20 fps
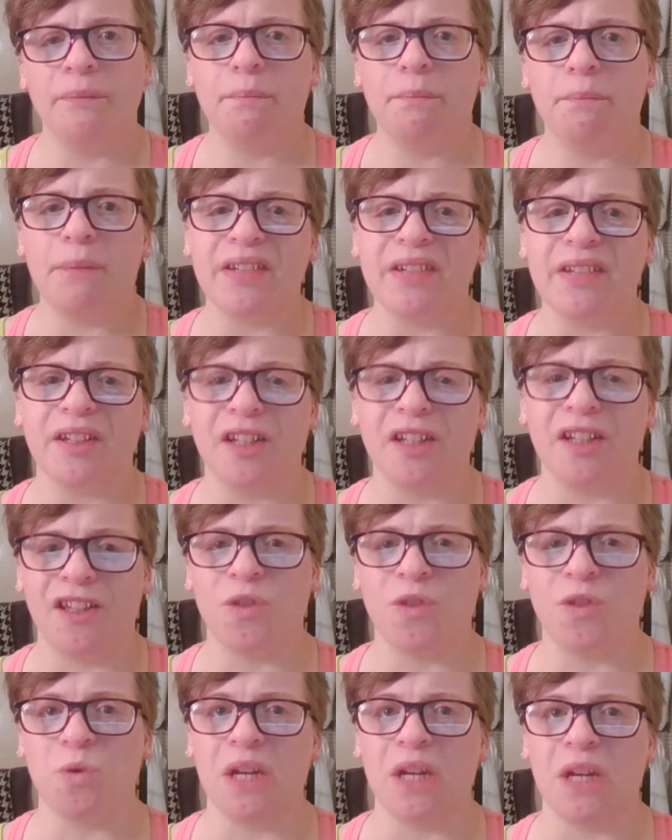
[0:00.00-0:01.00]
basically
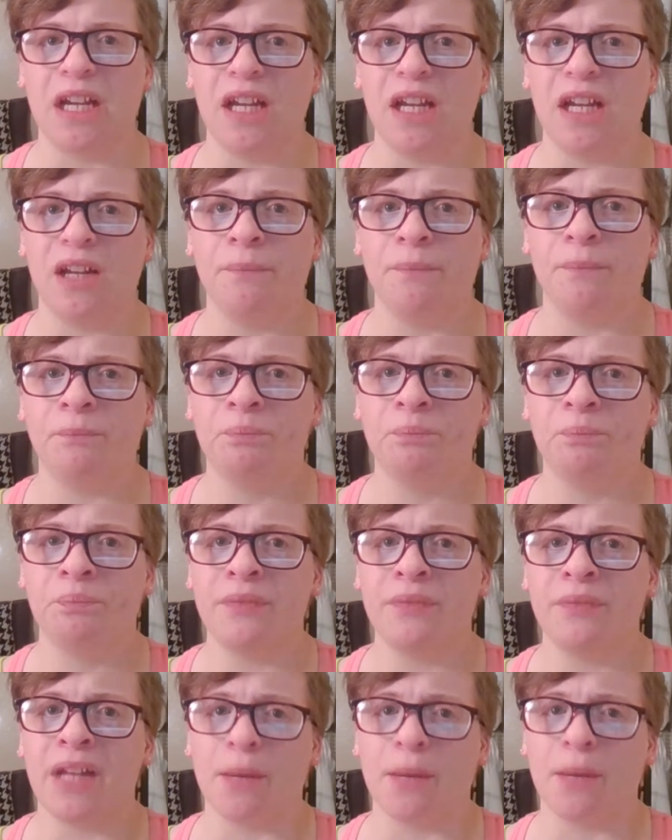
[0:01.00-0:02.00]
three
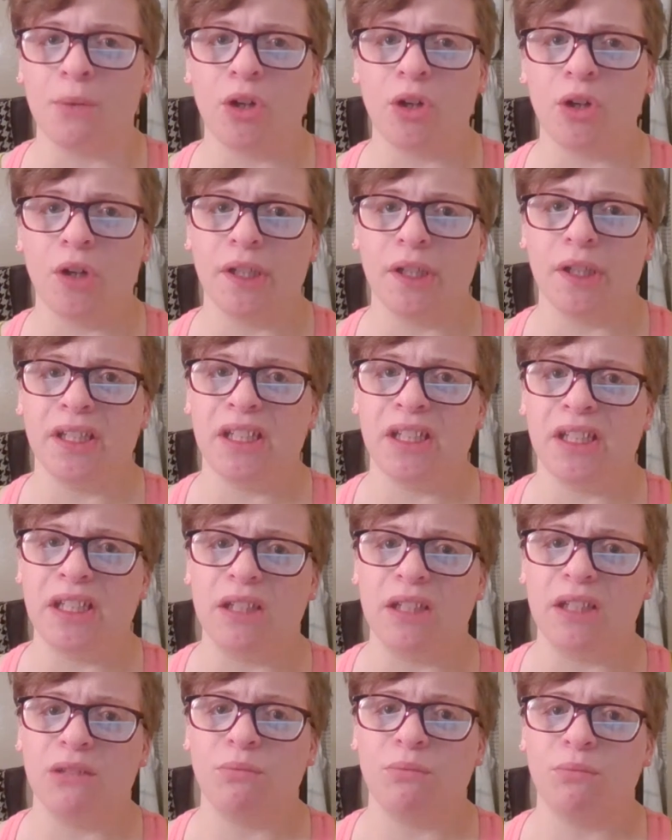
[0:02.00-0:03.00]
that I'm
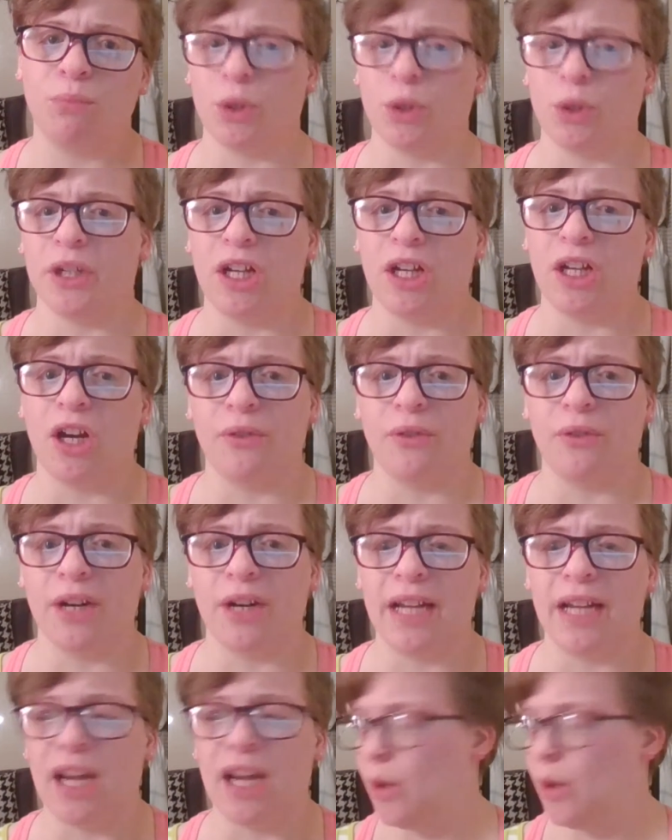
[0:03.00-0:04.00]
currently working on right
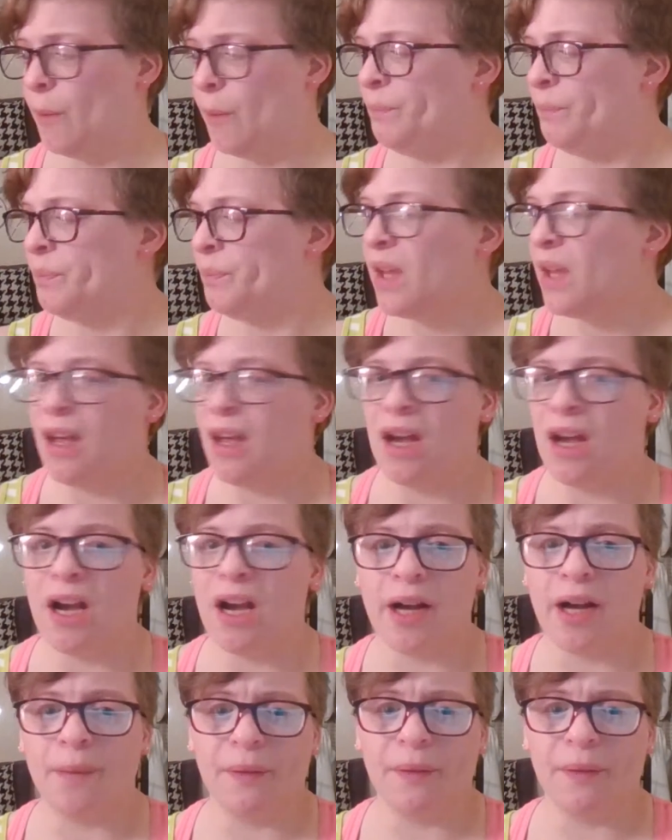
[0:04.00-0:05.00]
now.
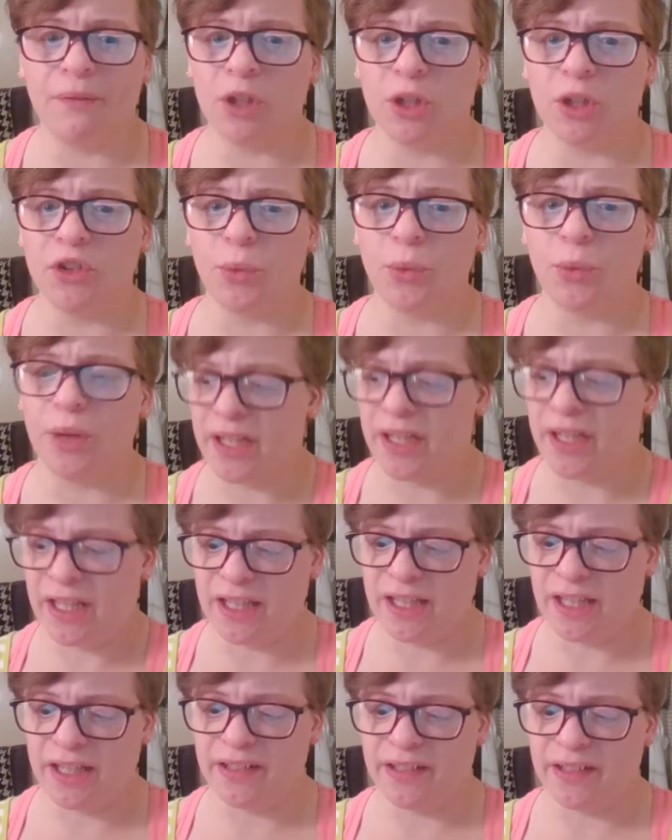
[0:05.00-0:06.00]
The first one
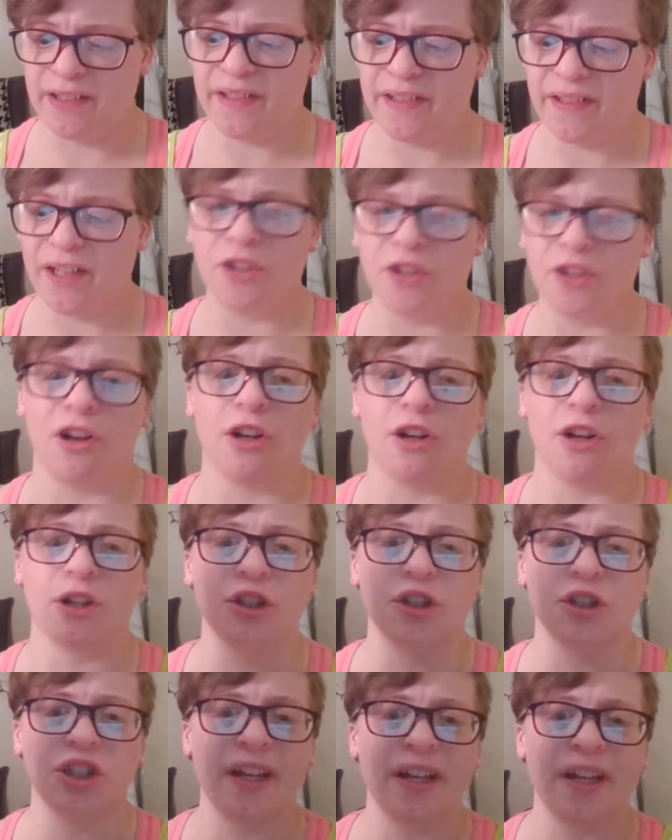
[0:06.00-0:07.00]
is A
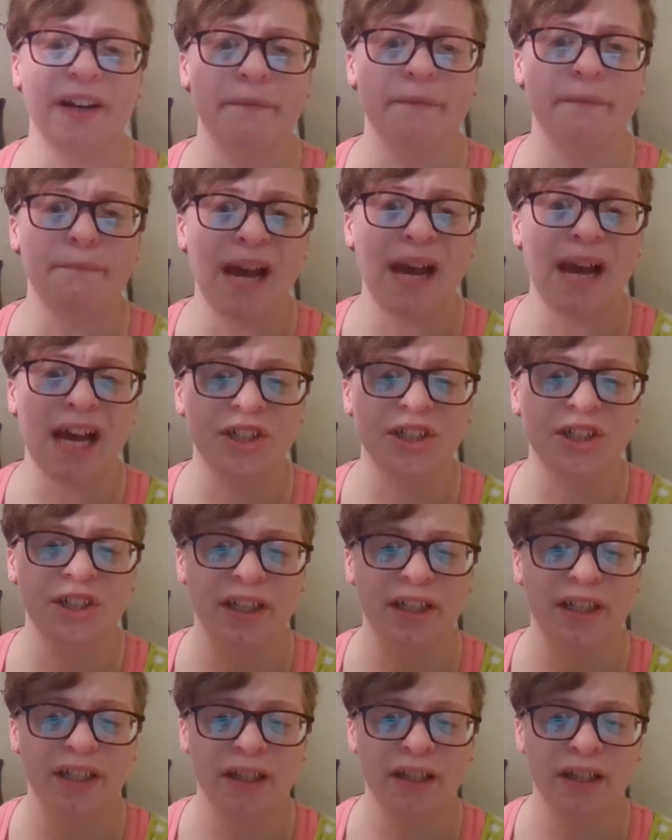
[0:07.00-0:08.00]
Darker Shade of
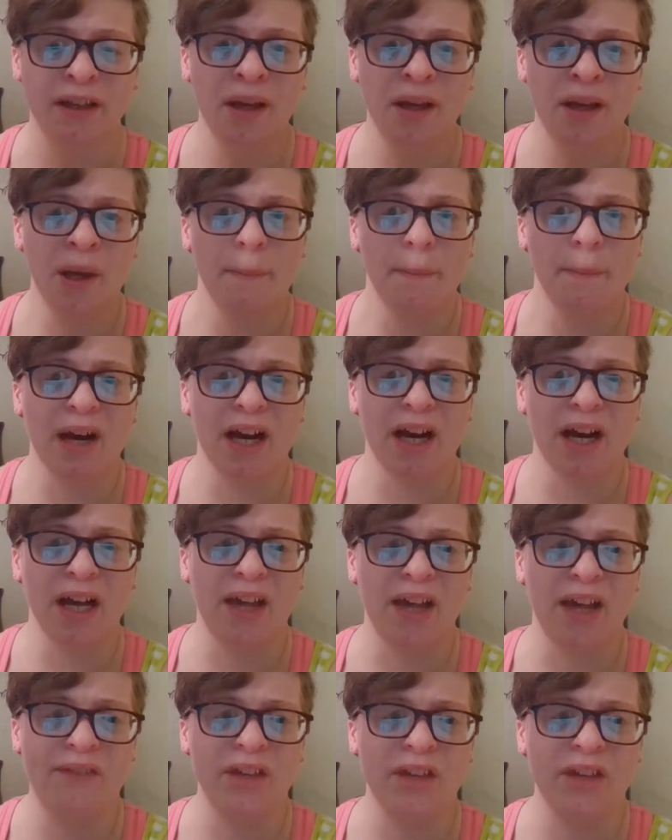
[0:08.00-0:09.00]
Magic
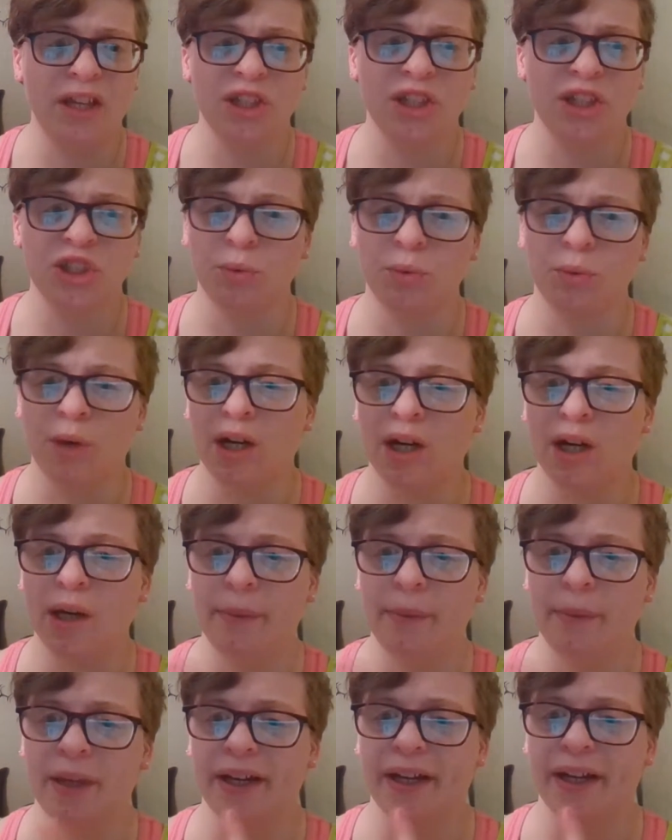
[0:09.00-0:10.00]
by V.E.
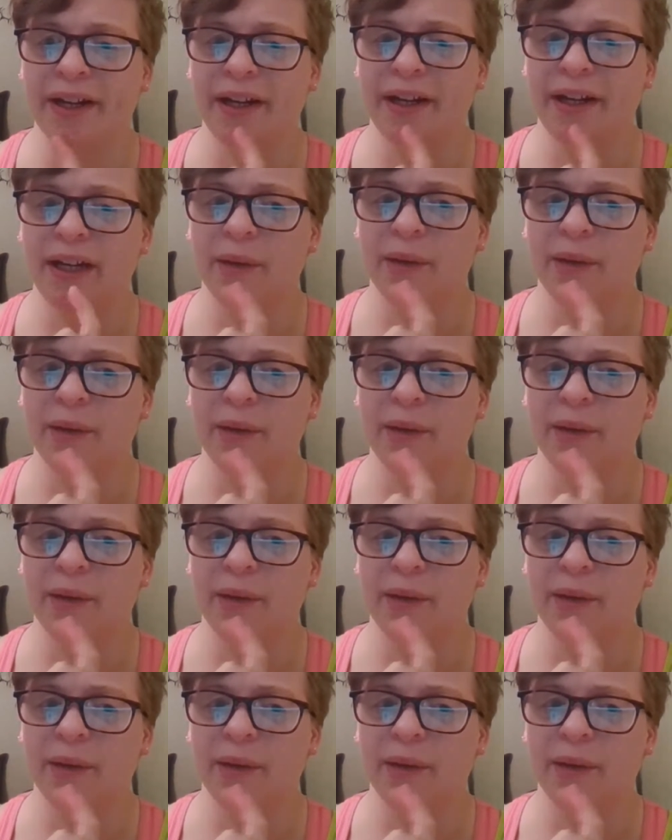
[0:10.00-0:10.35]
Schwab, and I